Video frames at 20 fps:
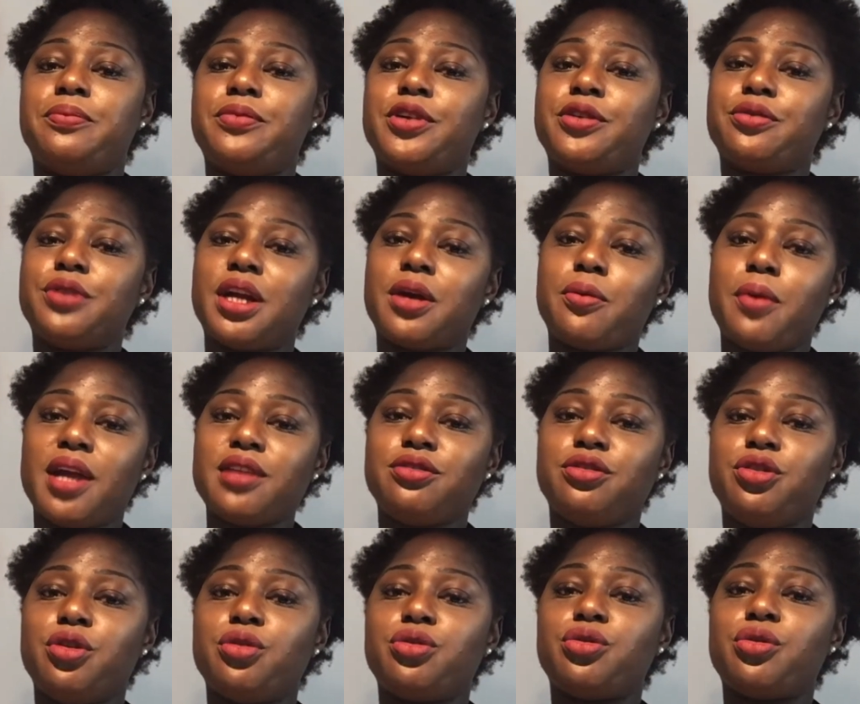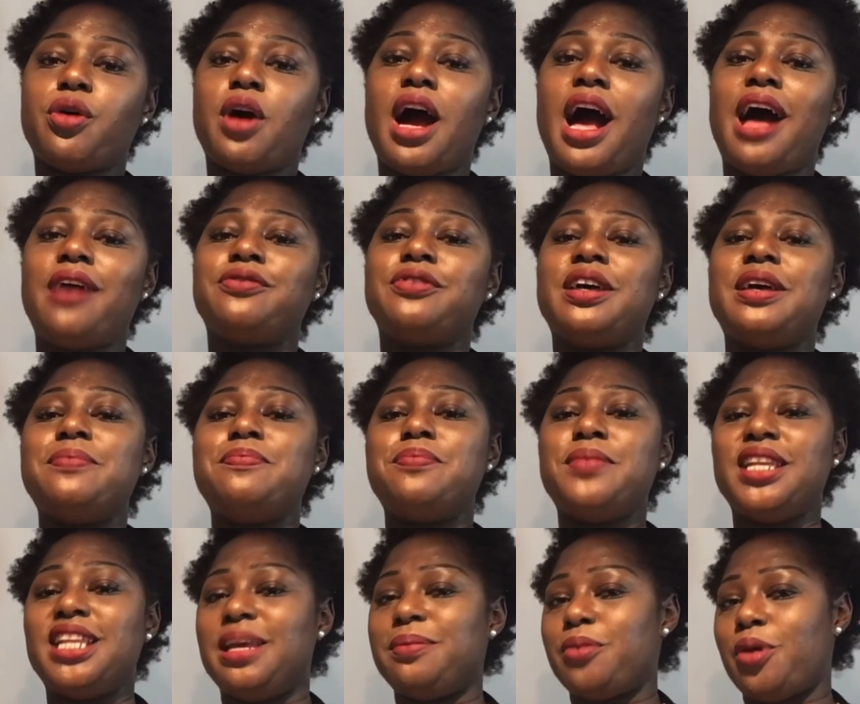request you to have a
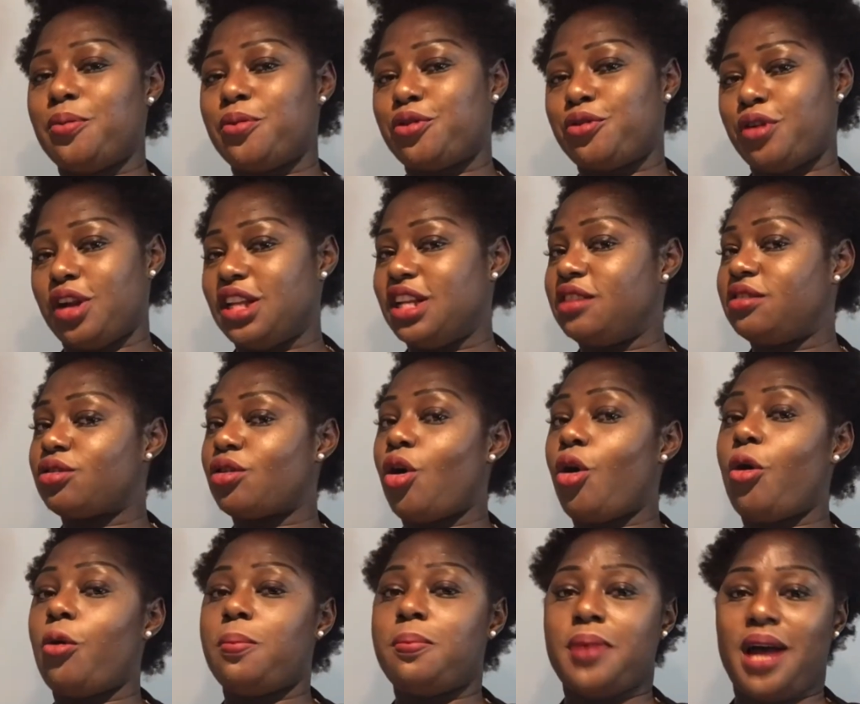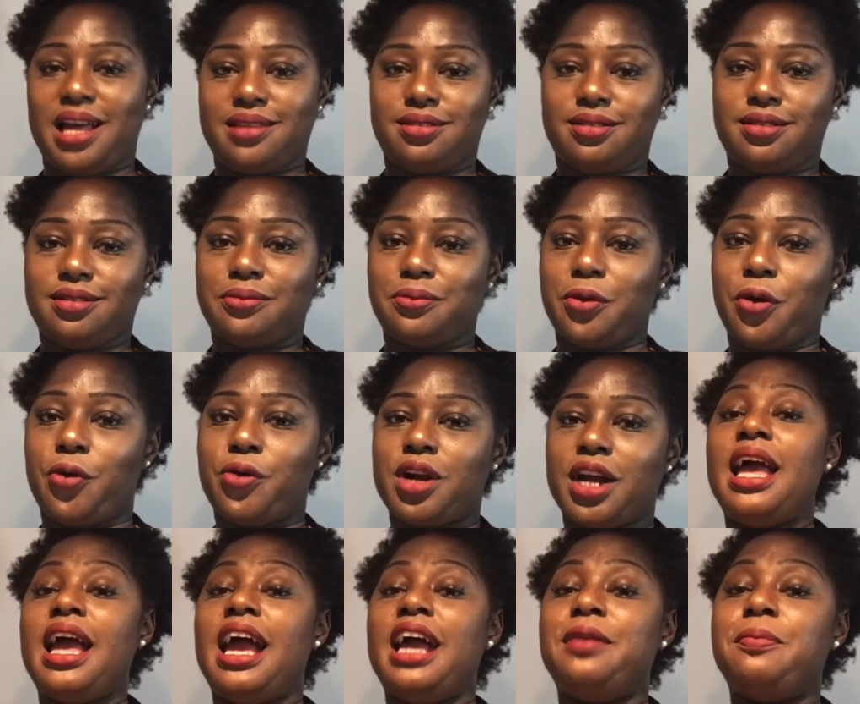minimum credit score pass. Okay.
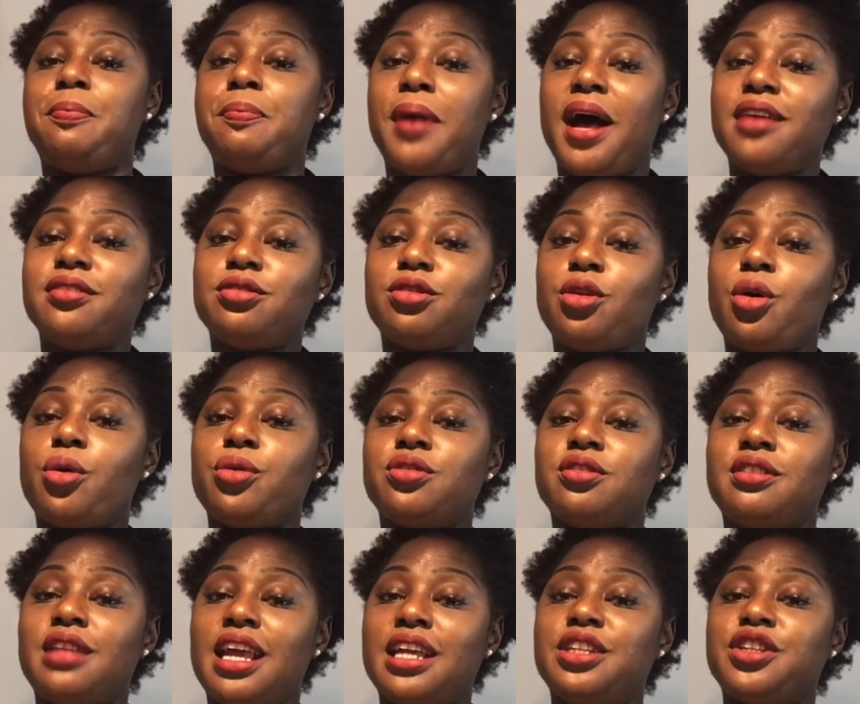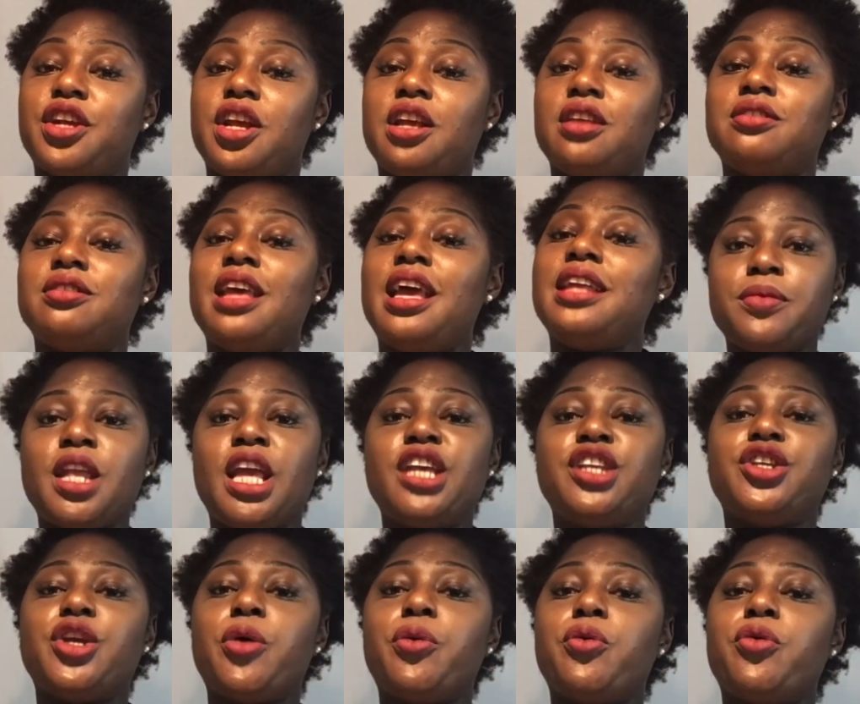And past those stages,
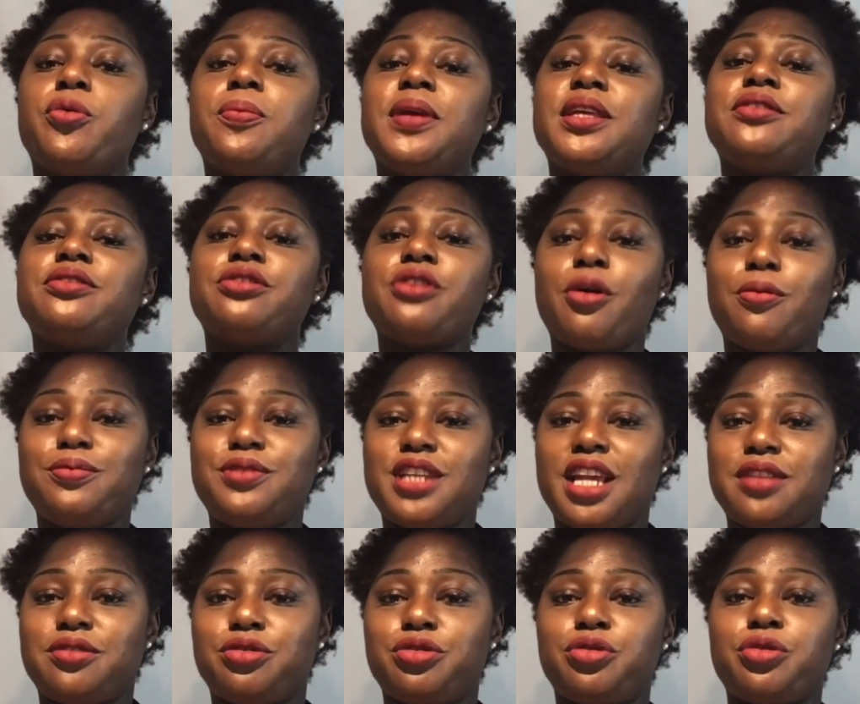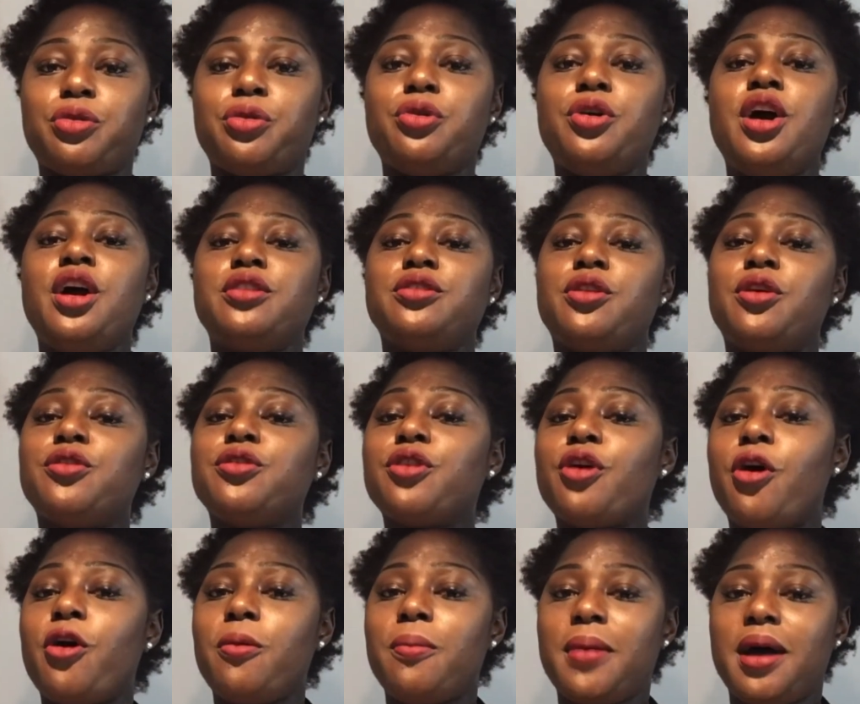you will be subject to the
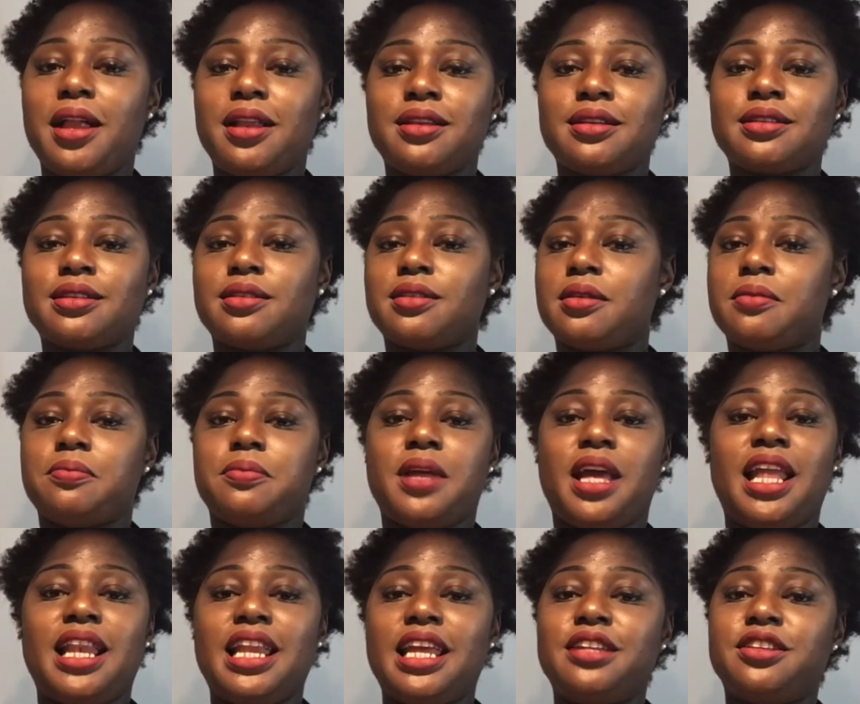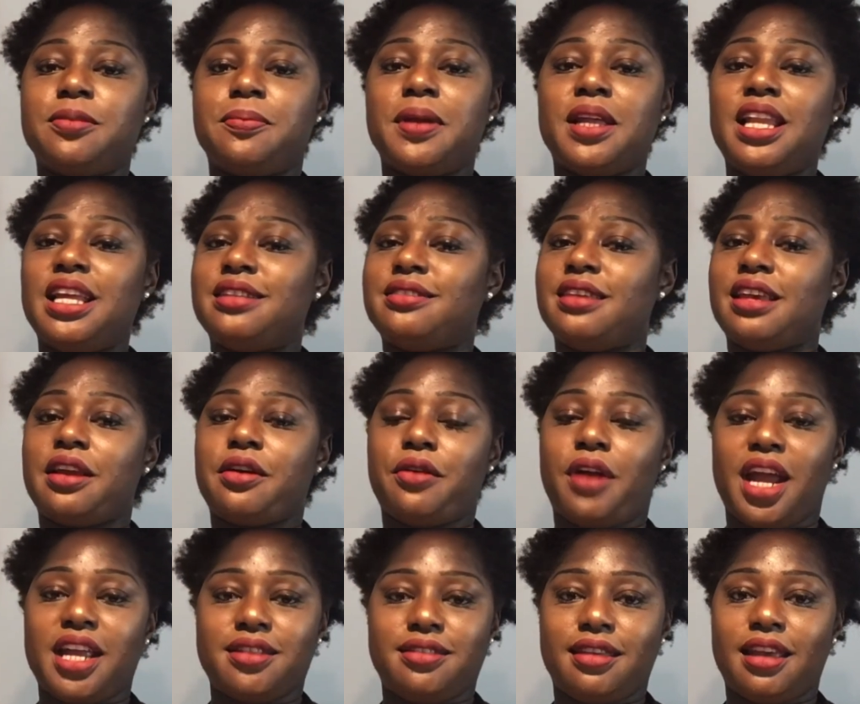normal eligibility
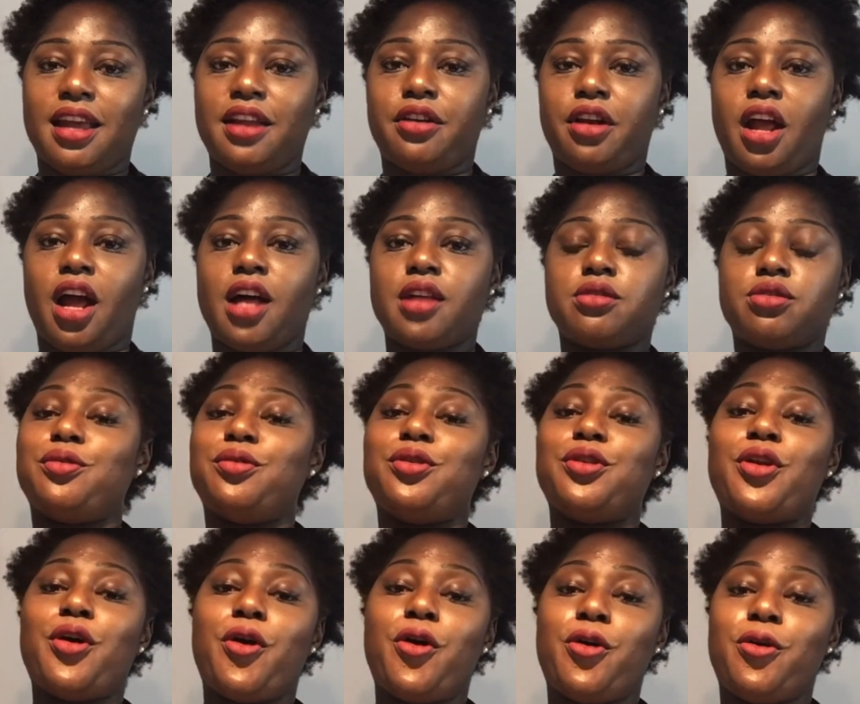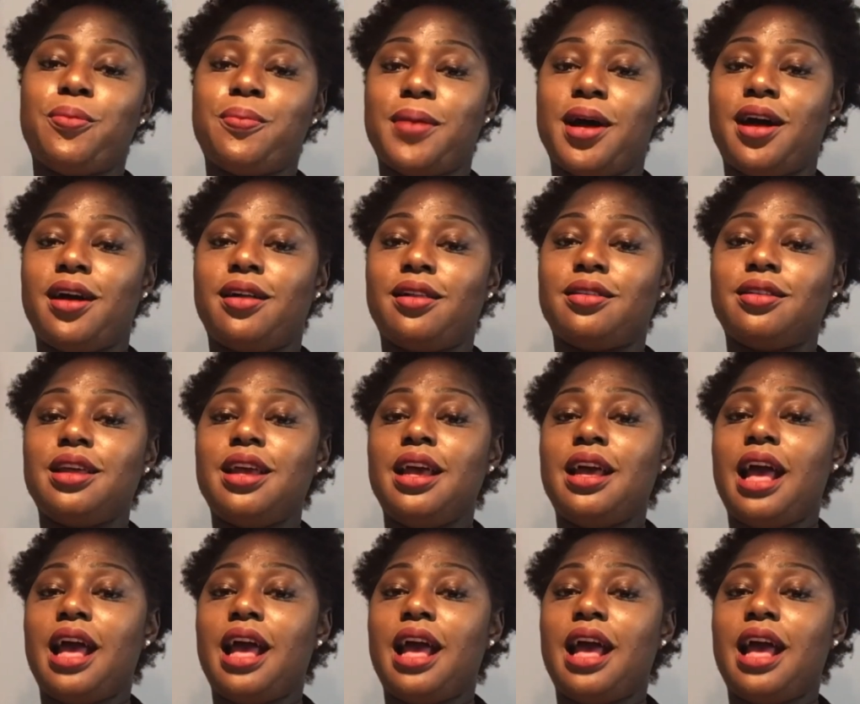criteria, normal